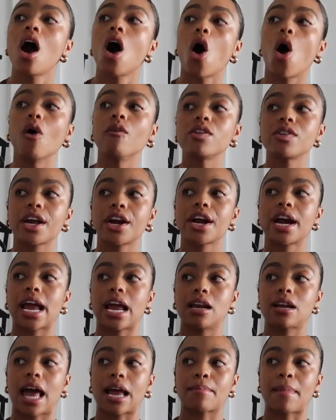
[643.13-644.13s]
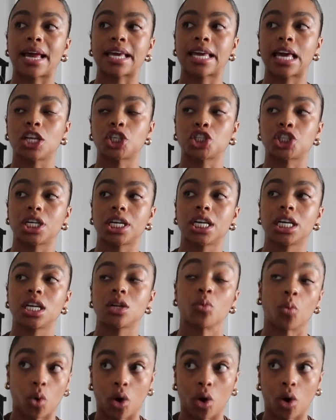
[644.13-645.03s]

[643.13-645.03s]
over there in like my kitchen.